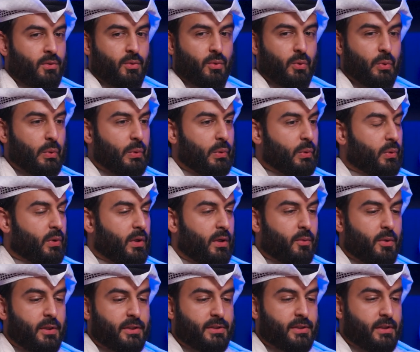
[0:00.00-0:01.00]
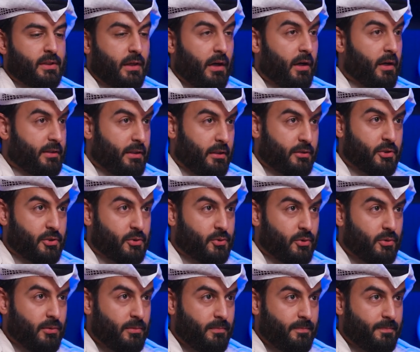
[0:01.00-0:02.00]
Ooh, it was architecture
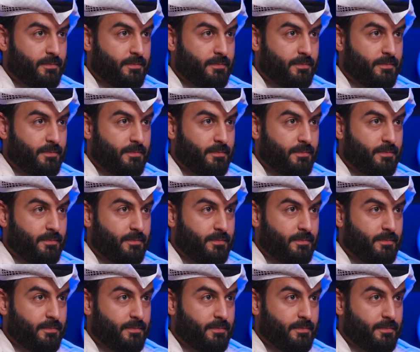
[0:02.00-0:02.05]
school.